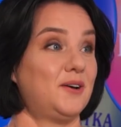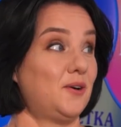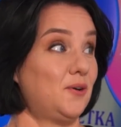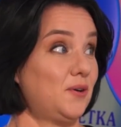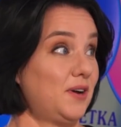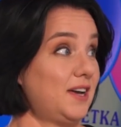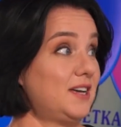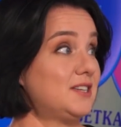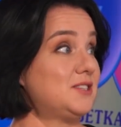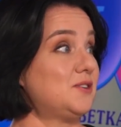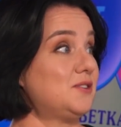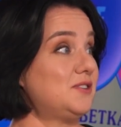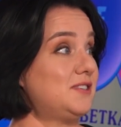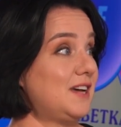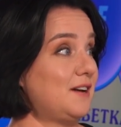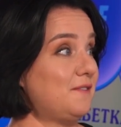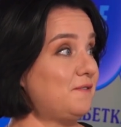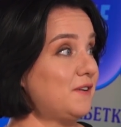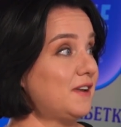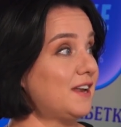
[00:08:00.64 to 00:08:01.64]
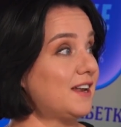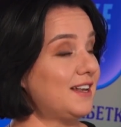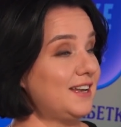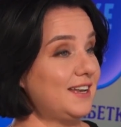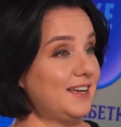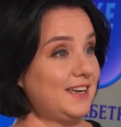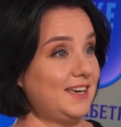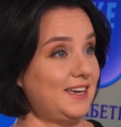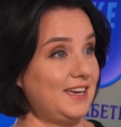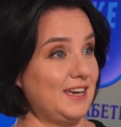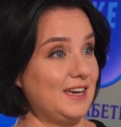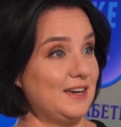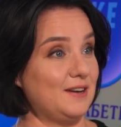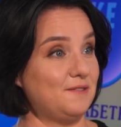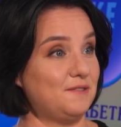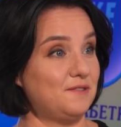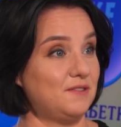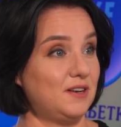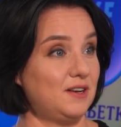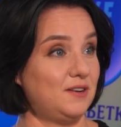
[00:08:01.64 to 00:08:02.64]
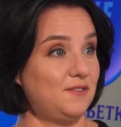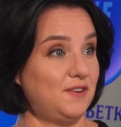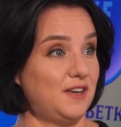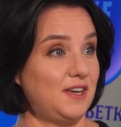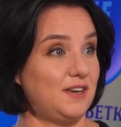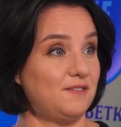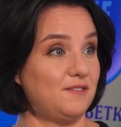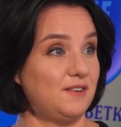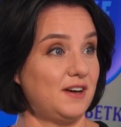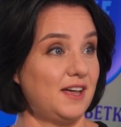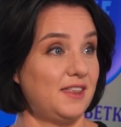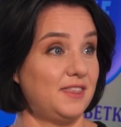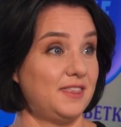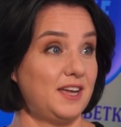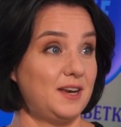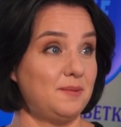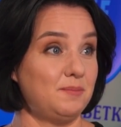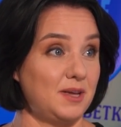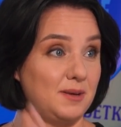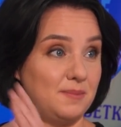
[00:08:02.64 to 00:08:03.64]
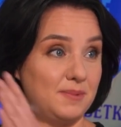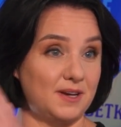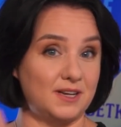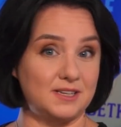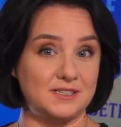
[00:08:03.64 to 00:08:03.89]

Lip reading: Okay, so definitely Kiev, Lviv, and then maybe